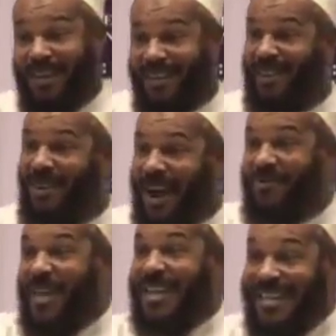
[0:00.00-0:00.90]

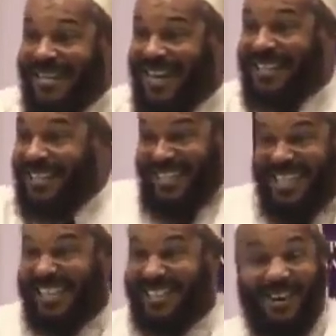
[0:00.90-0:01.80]
have that inclination to
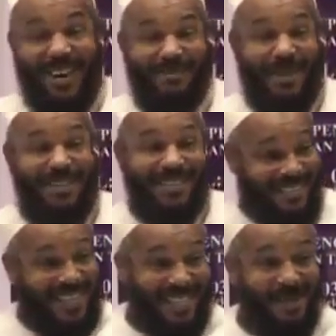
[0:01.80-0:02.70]
kill their husbands
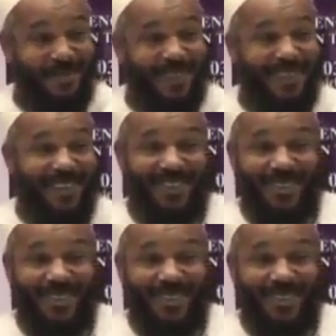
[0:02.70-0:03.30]
and eat them.